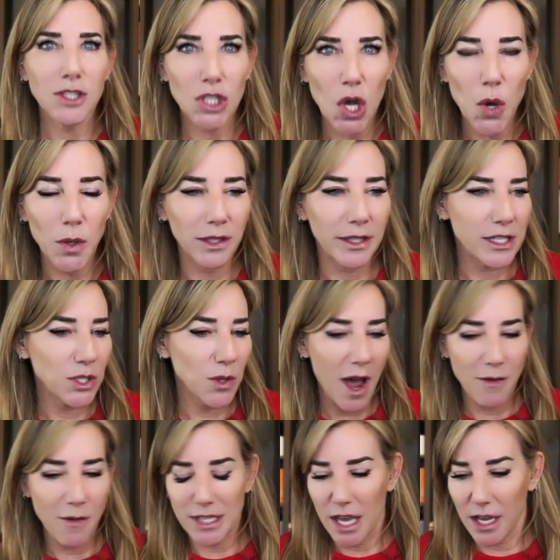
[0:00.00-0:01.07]
Totally. So I
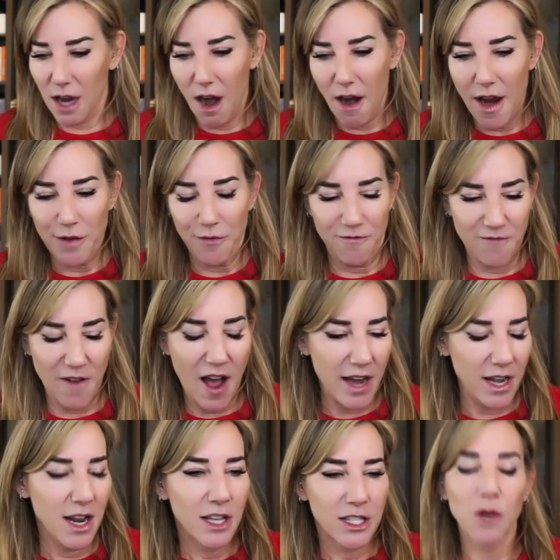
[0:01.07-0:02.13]
was like, all right,
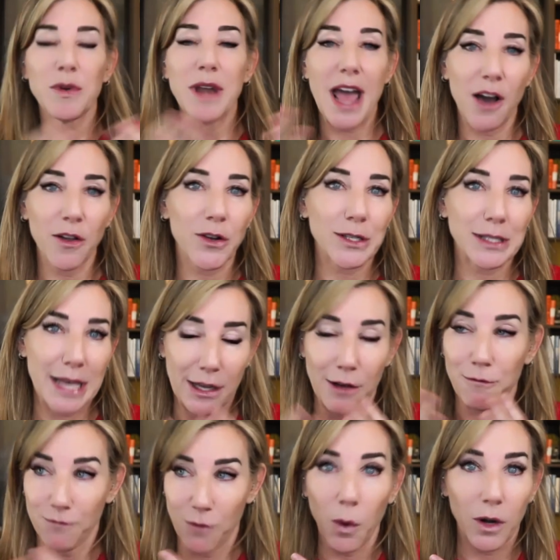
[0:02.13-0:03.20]
fine. So now there's like a
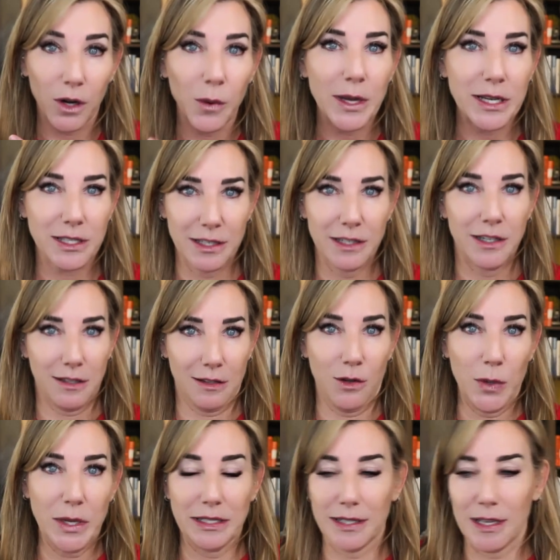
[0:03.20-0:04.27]
four question
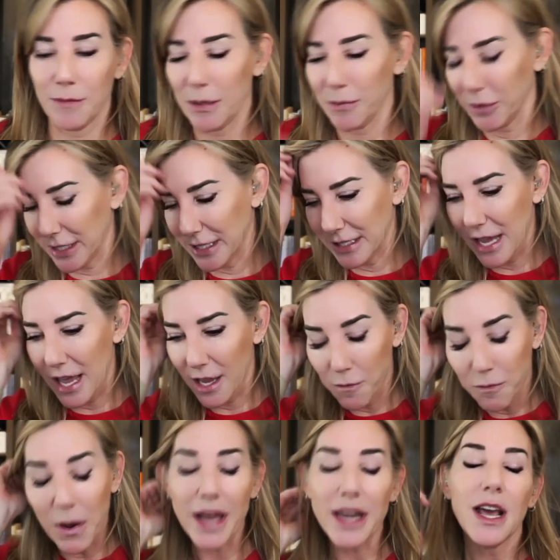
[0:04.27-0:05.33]
quiz that people can take.
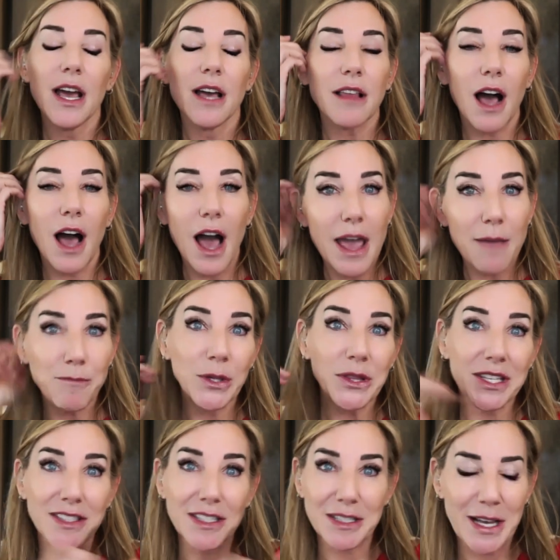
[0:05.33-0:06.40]
But I put
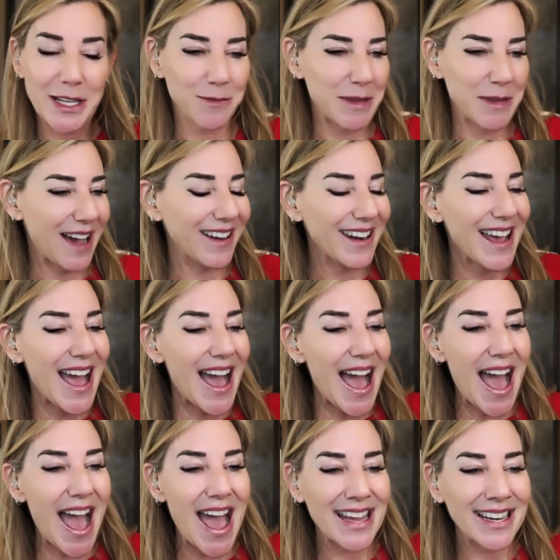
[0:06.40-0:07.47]
this assessment out
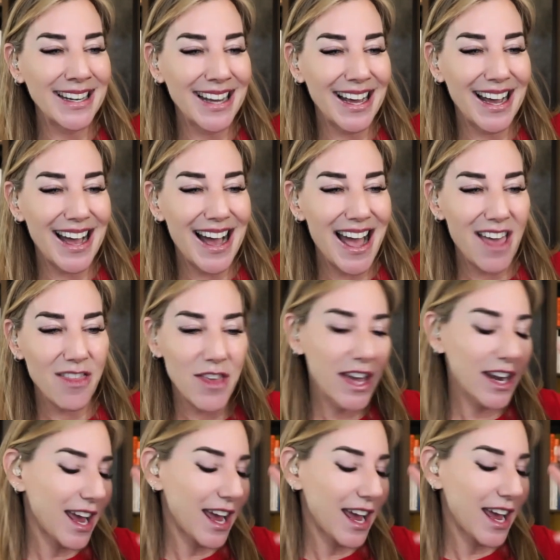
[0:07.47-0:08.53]
and then
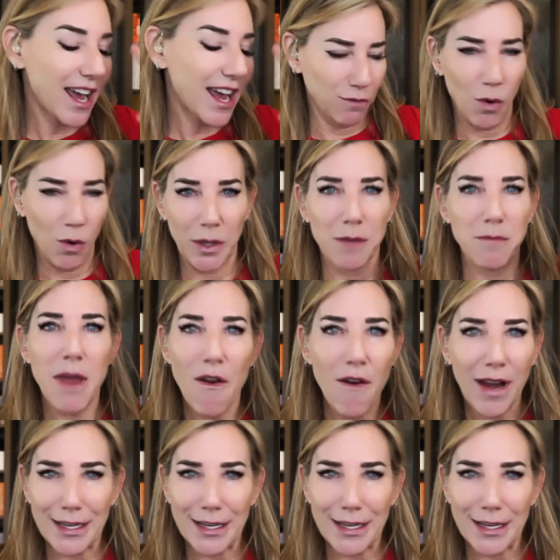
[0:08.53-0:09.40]
I did Good Morning America, I